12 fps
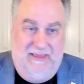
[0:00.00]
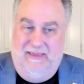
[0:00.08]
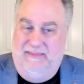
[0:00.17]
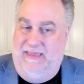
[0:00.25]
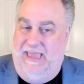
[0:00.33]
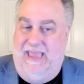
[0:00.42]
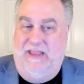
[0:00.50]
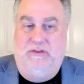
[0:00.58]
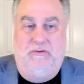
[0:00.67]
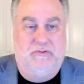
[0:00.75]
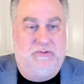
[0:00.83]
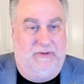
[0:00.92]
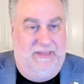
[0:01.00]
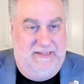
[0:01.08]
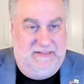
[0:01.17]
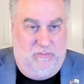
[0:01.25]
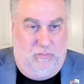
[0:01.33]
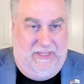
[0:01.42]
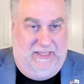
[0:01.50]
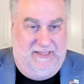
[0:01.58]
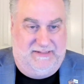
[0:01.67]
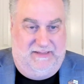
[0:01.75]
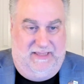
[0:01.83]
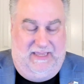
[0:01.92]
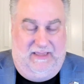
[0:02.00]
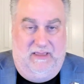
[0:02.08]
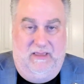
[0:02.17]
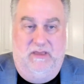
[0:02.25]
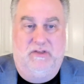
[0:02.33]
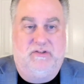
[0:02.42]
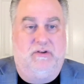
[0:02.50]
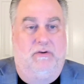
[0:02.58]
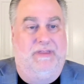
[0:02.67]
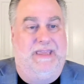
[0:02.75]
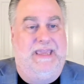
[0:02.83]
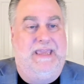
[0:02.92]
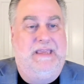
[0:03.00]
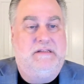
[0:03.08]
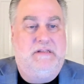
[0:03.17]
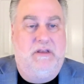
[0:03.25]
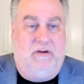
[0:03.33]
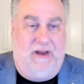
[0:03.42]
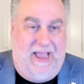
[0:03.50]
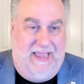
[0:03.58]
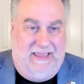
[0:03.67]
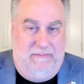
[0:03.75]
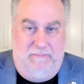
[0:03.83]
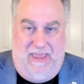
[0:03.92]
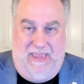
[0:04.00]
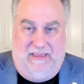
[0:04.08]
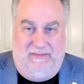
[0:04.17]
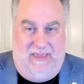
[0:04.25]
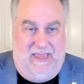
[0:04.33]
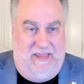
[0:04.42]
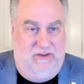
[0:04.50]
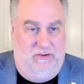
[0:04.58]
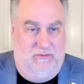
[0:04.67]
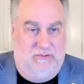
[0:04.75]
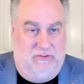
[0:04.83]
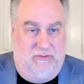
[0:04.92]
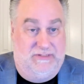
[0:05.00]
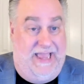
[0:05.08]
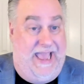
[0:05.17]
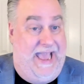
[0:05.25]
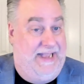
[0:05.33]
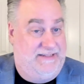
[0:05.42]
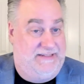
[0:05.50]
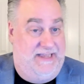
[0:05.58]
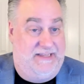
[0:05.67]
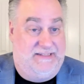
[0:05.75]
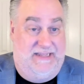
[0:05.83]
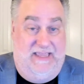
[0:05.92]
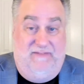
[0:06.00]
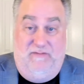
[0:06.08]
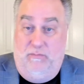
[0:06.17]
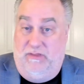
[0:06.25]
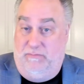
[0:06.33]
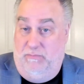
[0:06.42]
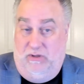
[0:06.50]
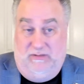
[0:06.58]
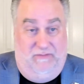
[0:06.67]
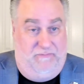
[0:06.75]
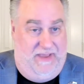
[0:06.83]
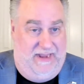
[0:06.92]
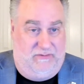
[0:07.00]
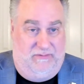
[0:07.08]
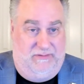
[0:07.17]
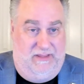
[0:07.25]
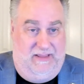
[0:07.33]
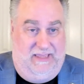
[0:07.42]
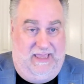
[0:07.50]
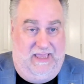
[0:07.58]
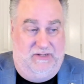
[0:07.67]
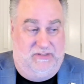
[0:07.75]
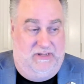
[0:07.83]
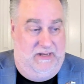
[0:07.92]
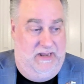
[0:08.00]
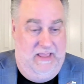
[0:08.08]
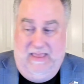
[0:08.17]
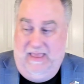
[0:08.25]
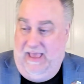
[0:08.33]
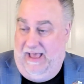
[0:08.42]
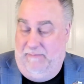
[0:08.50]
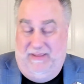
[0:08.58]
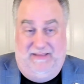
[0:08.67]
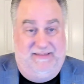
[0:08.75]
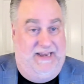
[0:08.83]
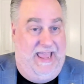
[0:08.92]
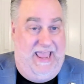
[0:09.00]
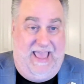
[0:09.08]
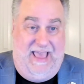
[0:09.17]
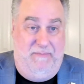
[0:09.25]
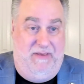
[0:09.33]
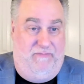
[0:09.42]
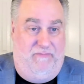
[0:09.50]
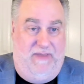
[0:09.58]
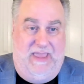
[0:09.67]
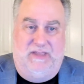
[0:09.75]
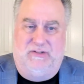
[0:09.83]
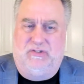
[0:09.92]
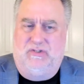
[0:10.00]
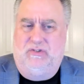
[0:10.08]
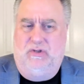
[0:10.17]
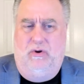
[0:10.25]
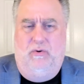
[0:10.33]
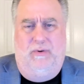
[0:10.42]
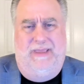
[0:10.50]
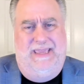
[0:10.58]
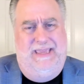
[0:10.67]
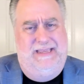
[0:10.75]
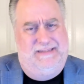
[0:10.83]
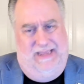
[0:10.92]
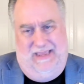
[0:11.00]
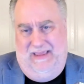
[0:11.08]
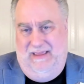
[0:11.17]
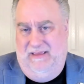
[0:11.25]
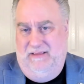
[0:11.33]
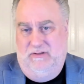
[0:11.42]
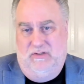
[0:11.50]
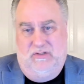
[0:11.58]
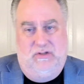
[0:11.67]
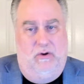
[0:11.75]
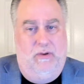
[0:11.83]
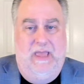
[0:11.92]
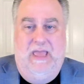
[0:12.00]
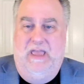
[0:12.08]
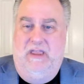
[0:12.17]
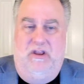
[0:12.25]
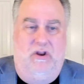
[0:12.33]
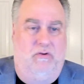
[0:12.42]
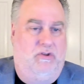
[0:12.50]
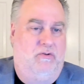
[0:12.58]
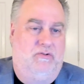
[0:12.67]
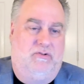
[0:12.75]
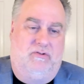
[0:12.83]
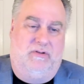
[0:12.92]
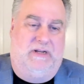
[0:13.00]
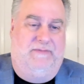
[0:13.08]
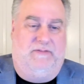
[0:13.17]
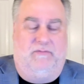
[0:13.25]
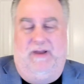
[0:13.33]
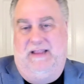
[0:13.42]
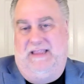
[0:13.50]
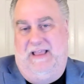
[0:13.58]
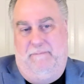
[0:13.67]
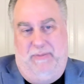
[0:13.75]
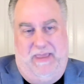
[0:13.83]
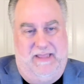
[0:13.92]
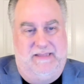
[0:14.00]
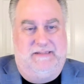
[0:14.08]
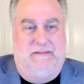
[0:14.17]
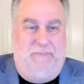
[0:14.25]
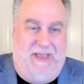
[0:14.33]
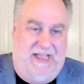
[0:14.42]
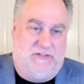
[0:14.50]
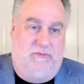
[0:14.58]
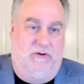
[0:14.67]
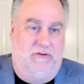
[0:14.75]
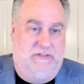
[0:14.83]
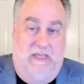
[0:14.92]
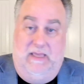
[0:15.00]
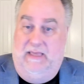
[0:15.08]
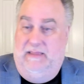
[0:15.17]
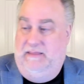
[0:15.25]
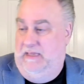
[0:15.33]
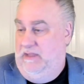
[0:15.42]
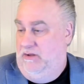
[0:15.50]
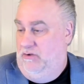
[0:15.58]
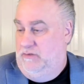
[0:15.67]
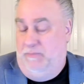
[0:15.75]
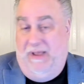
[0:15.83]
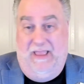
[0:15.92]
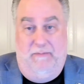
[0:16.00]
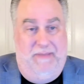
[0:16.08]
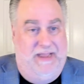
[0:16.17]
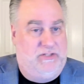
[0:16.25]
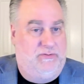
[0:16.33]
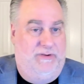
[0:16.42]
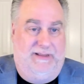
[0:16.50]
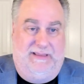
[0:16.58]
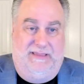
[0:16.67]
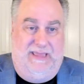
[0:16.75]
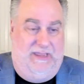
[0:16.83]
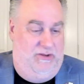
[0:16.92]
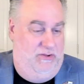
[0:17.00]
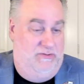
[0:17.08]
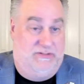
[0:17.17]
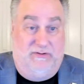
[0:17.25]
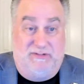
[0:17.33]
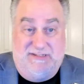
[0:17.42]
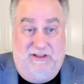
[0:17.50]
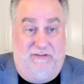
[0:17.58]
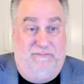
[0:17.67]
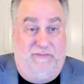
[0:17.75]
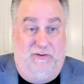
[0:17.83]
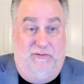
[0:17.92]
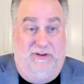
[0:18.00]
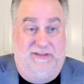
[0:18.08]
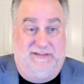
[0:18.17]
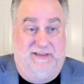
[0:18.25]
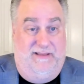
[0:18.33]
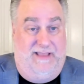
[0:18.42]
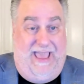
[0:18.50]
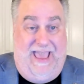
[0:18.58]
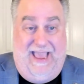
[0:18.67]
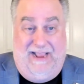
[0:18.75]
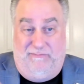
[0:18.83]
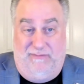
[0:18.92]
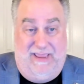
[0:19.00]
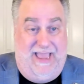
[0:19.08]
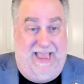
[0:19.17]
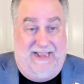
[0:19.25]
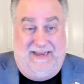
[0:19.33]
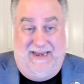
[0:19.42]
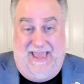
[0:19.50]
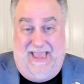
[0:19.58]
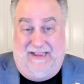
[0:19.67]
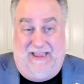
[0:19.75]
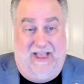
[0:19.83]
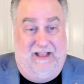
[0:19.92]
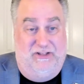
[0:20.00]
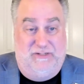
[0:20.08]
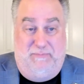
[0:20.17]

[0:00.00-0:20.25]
The end user is the weakest link. So the easier I can make the end users access, even with multi-factor authentication. I mean, today, MFA is so easy. So, users don't have to write down PINs and passwords. They could use biometric. They could use their cell phone as a react, and acknowledge